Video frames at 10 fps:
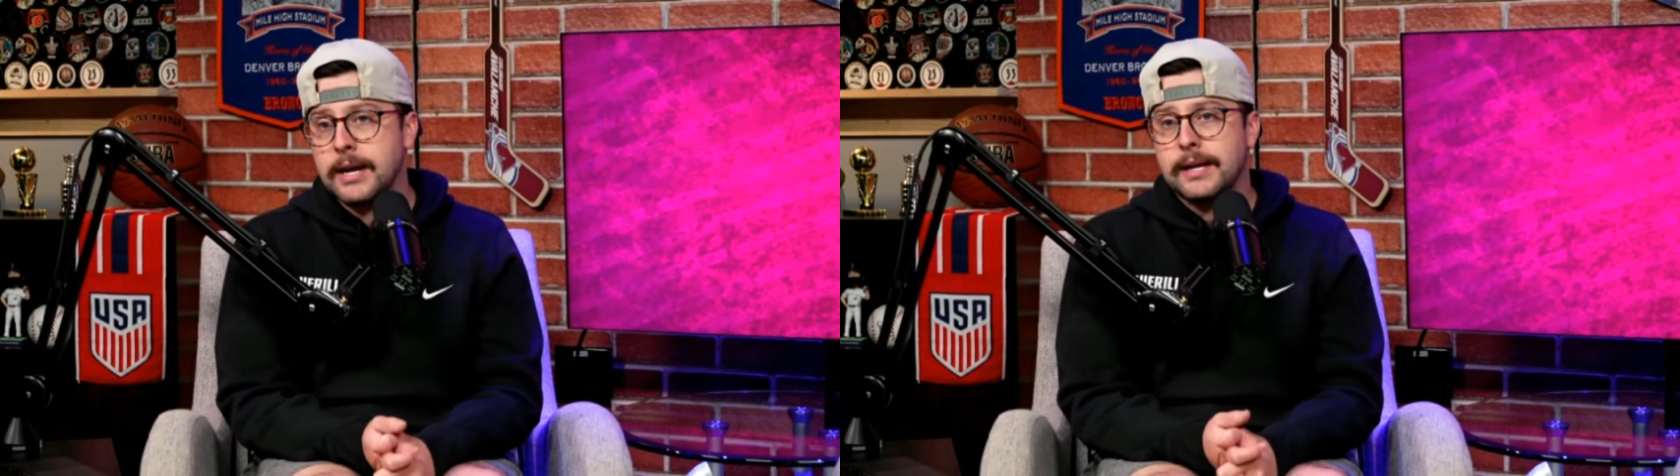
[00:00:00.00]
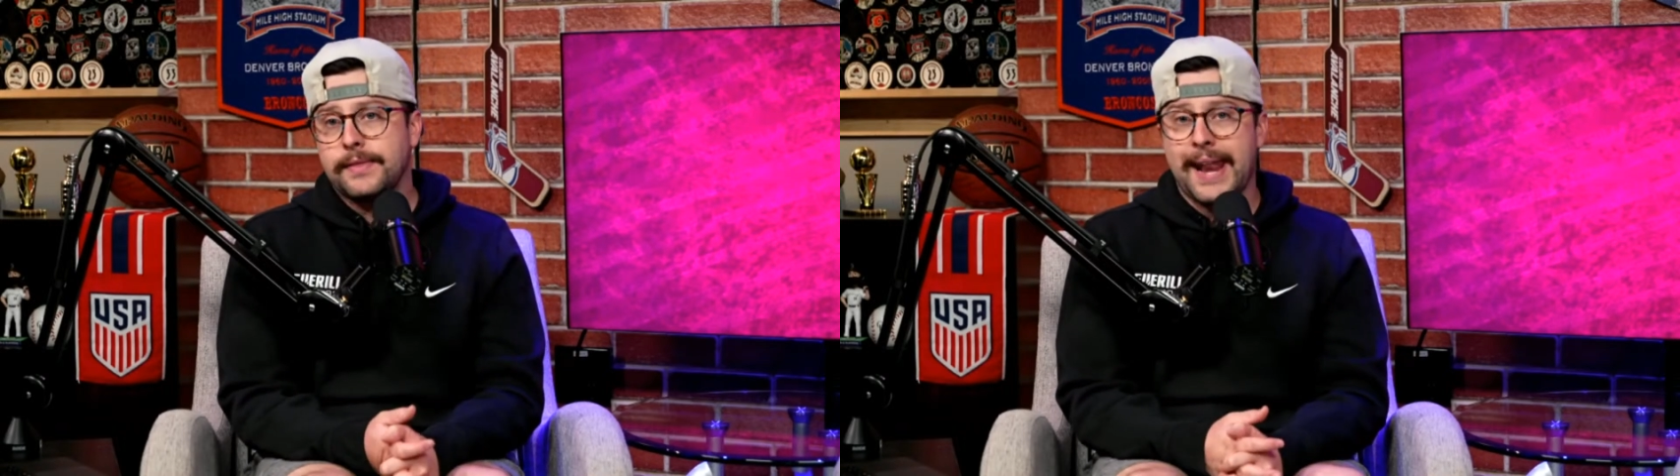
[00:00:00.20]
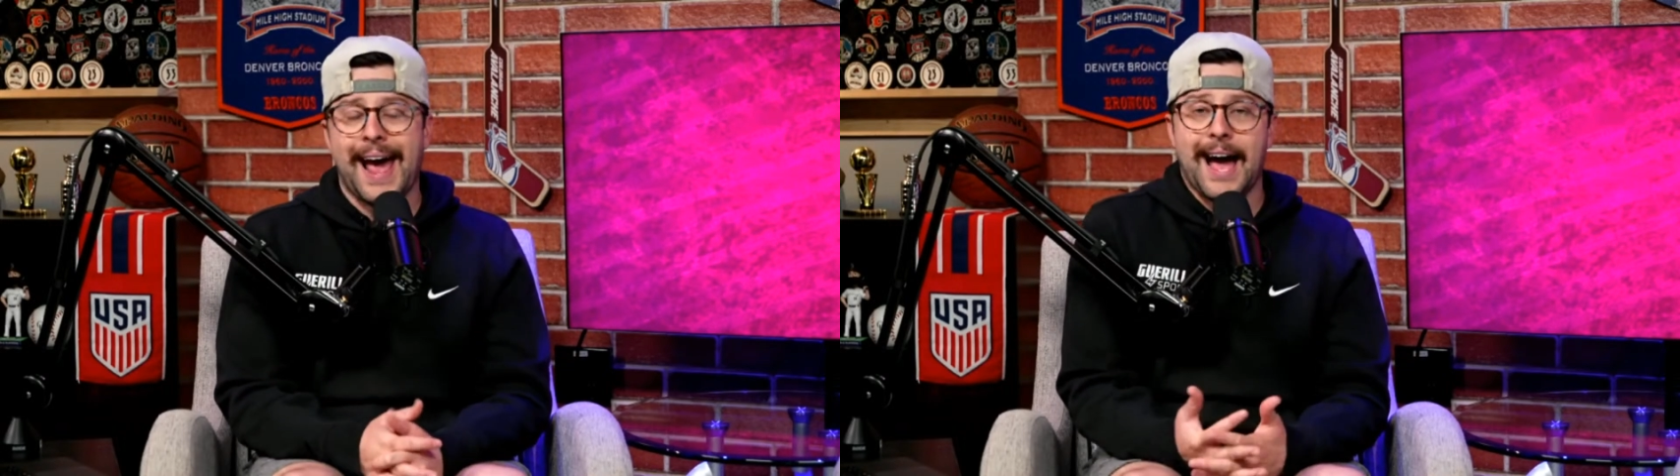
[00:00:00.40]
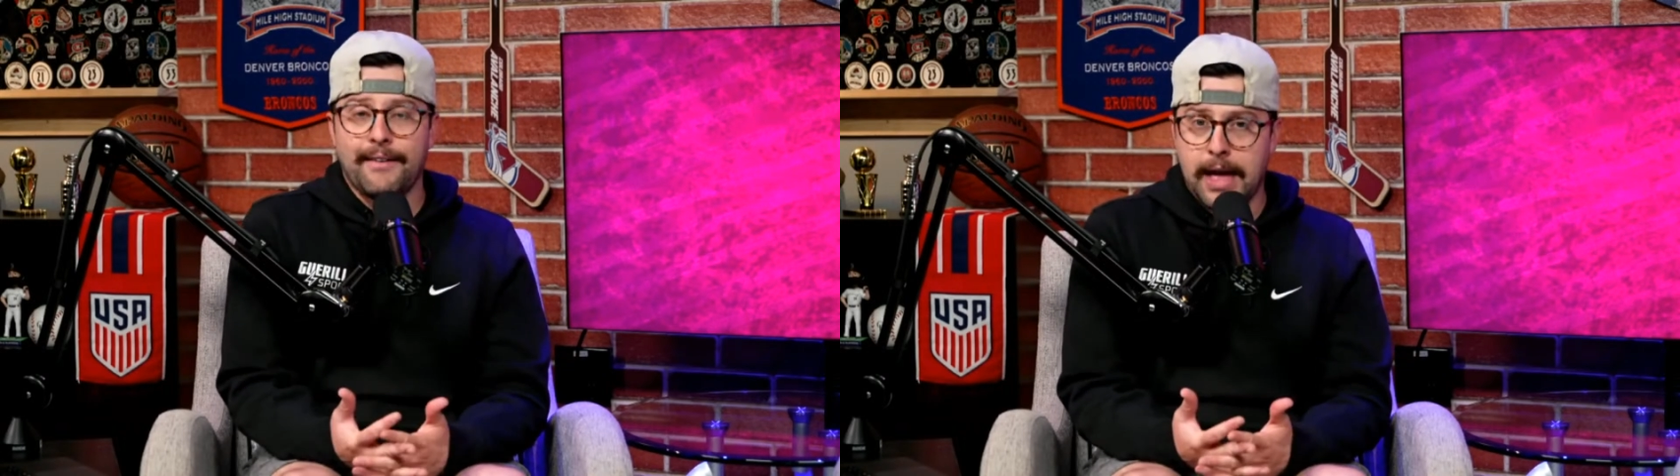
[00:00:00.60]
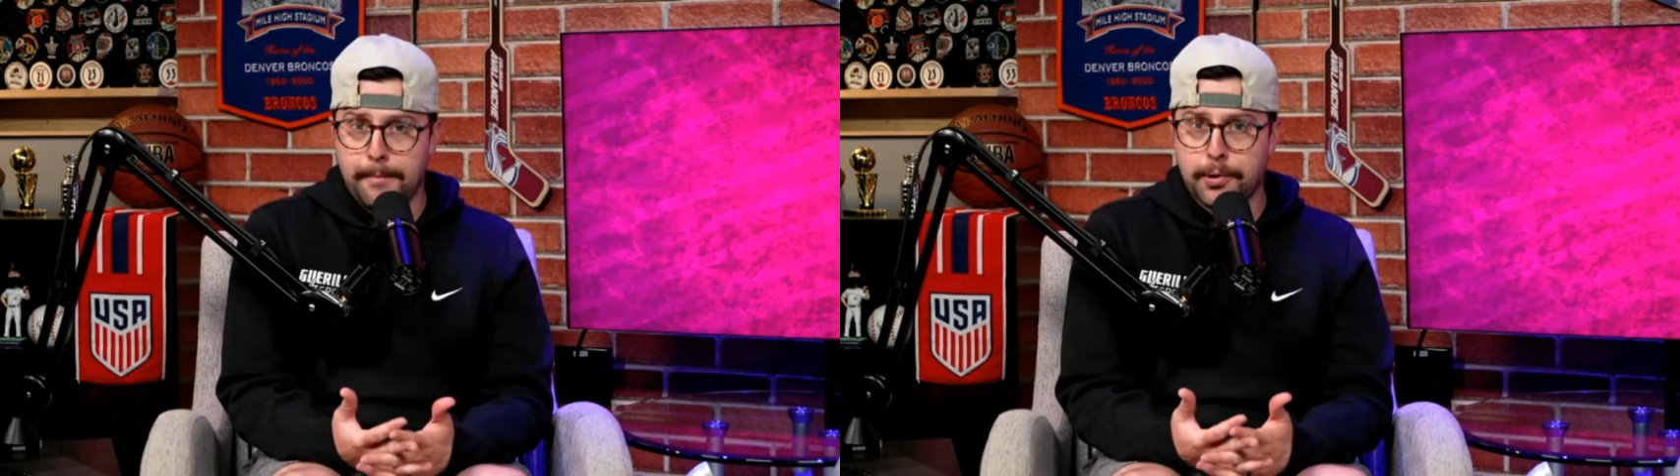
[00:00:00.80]
that have
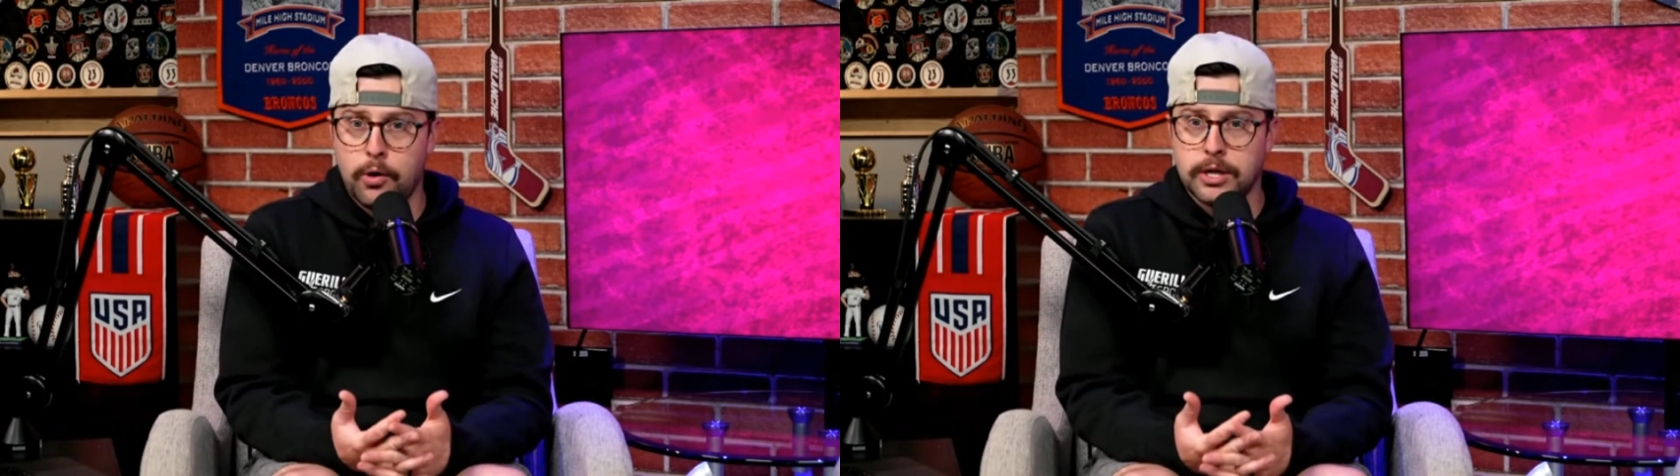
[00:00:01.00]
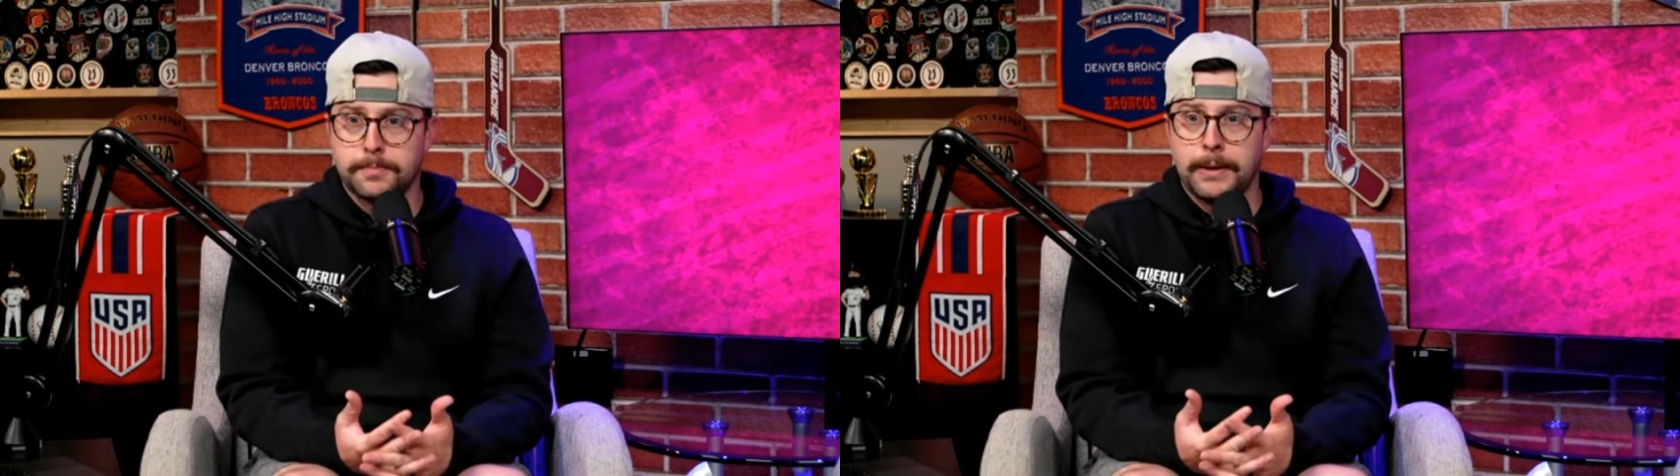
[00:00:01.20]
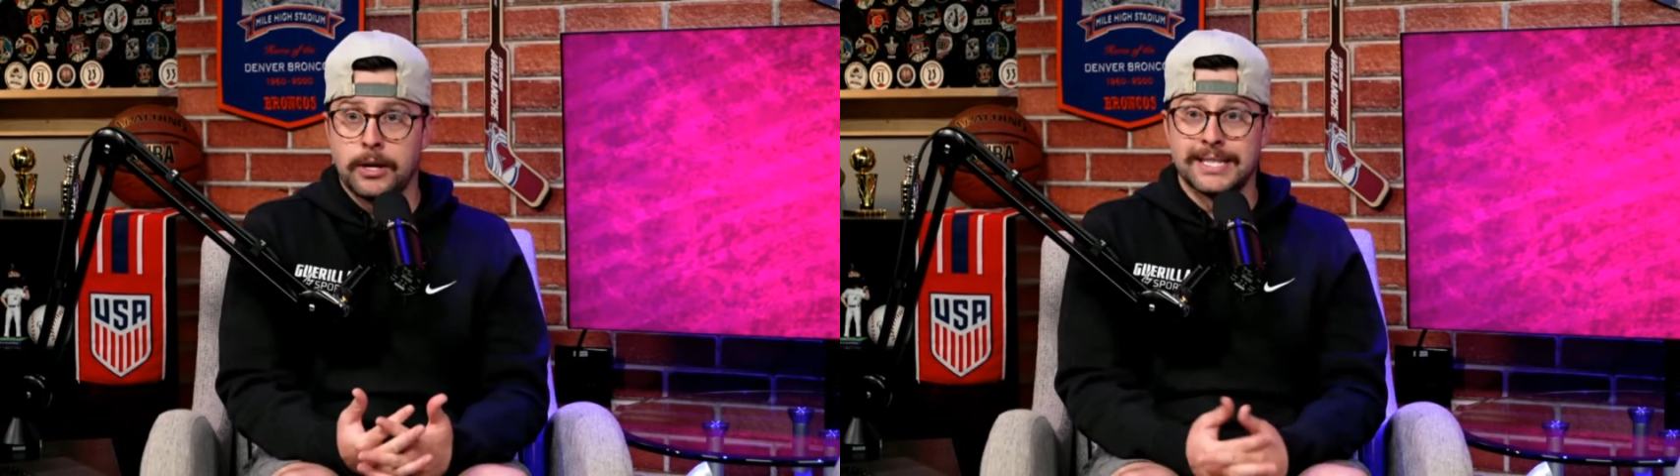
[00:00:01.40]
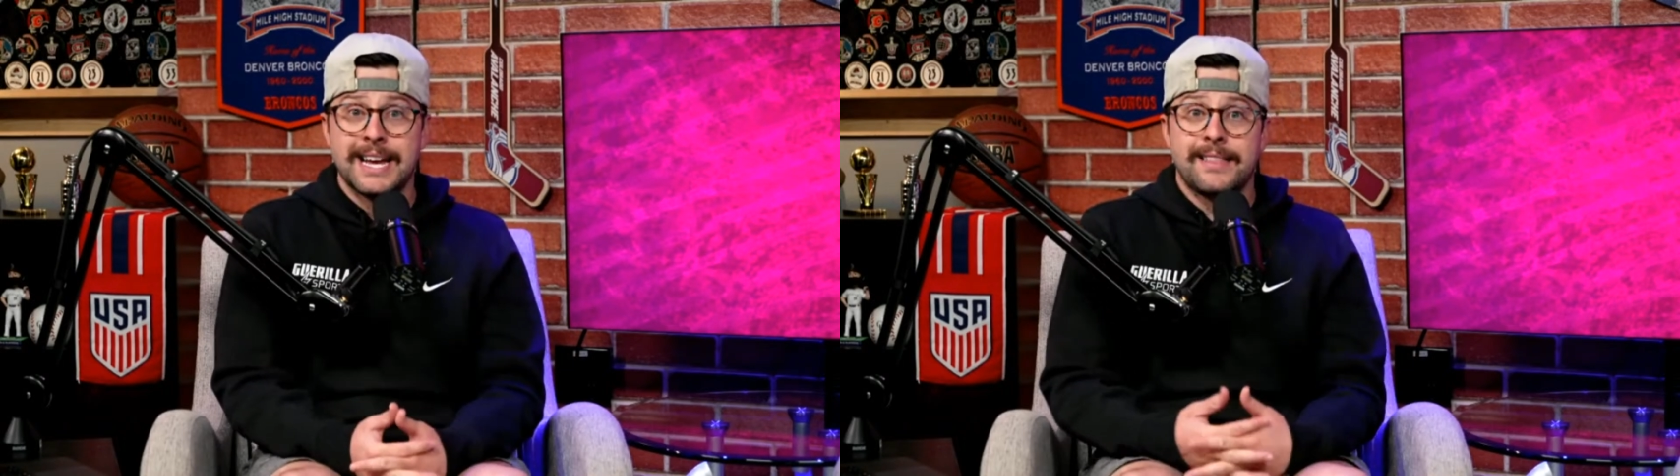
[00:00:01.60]
that pro experience,